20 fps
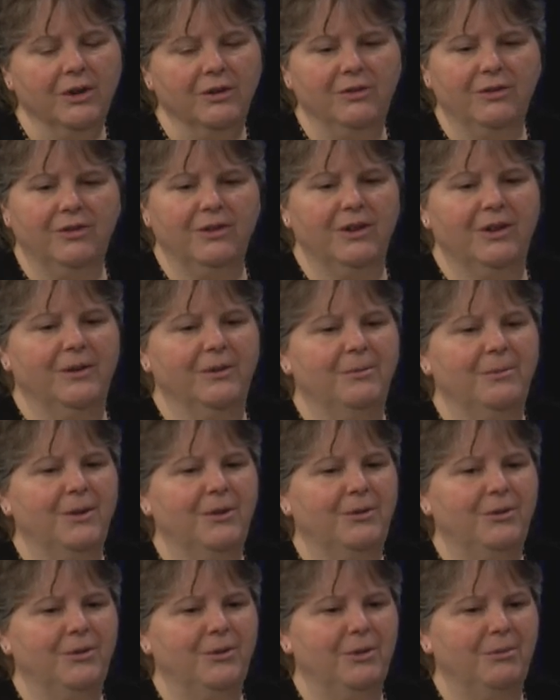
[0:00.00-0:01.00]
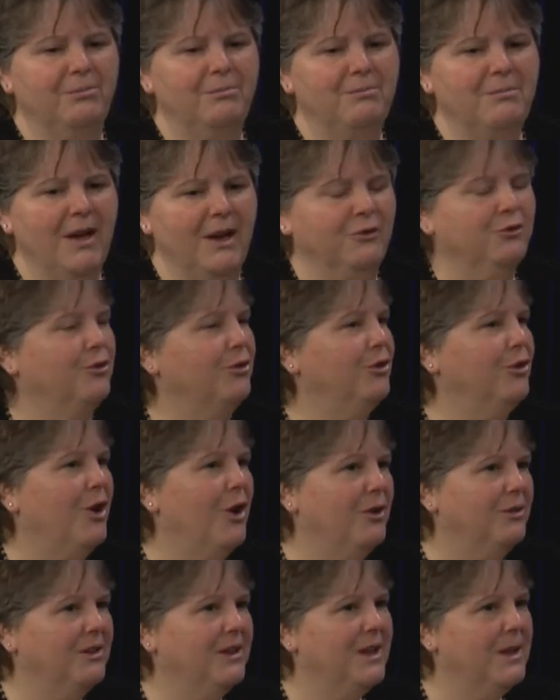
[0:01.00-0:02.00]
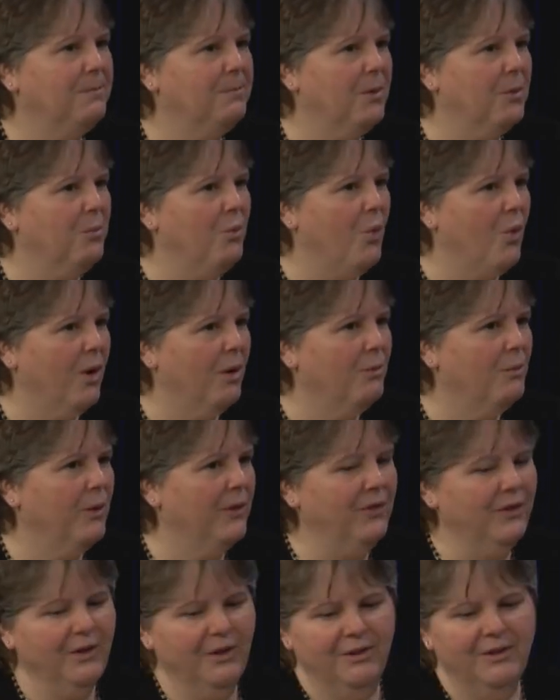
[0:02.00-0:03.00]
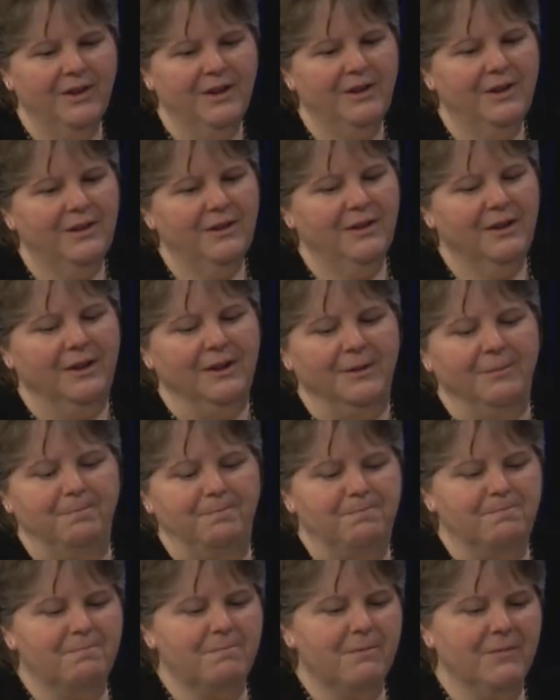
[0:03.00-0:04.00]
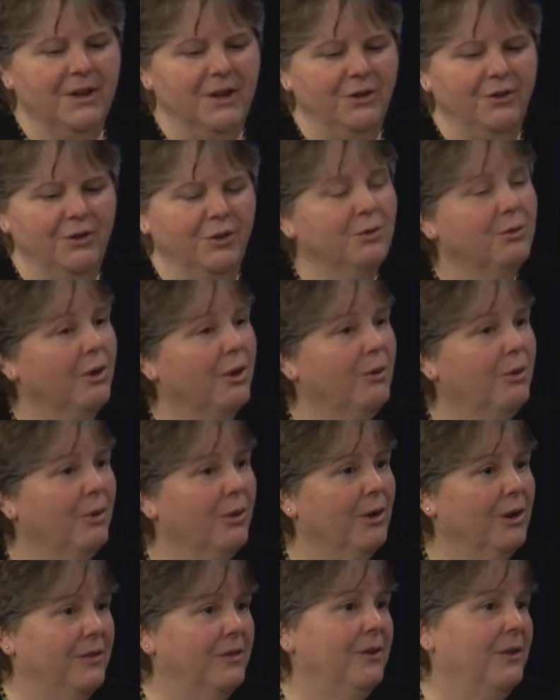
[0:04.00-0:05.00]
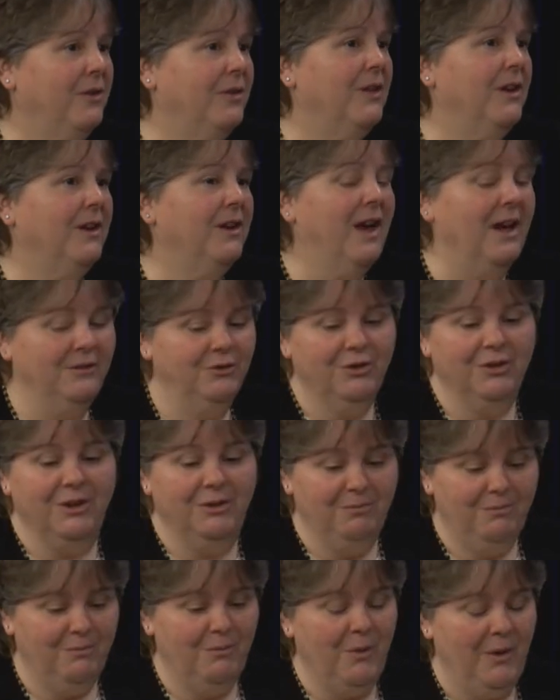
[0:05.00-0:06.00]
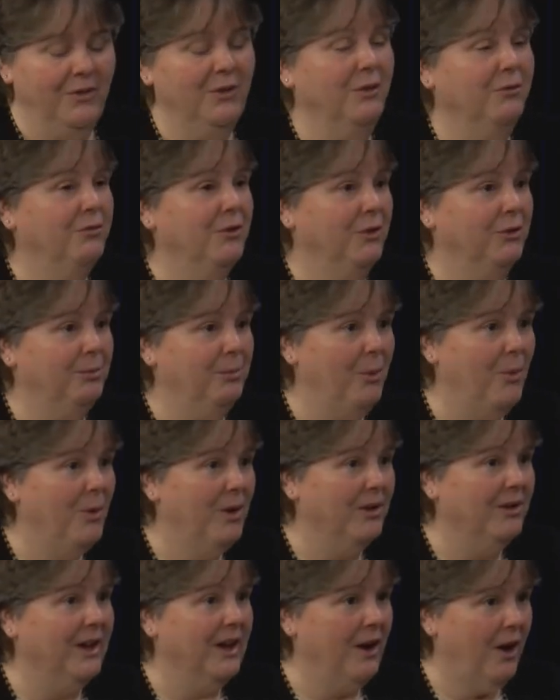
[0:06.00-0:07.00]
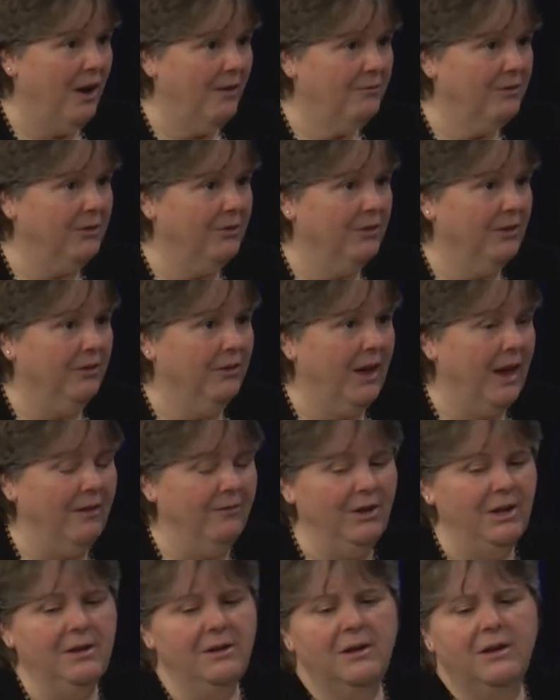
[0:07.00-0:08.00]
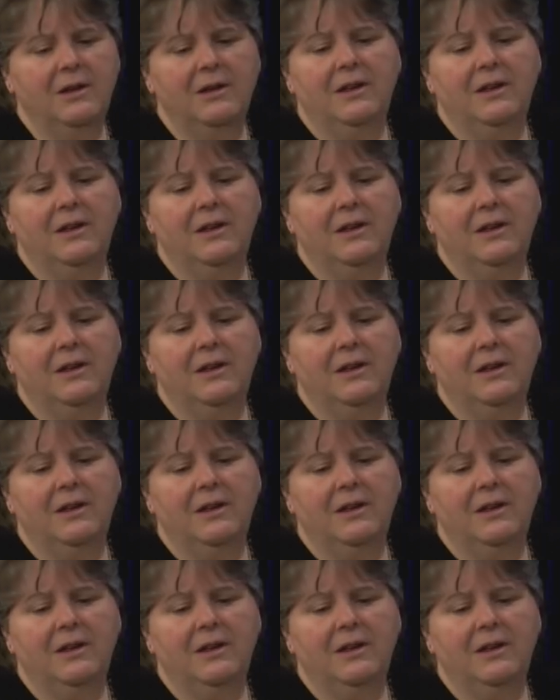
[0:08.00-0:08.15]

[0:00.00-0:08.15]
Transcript: It's extra long to keep them warm when they're in utero, or actually when they're first born, they mm-hmm. often still have it.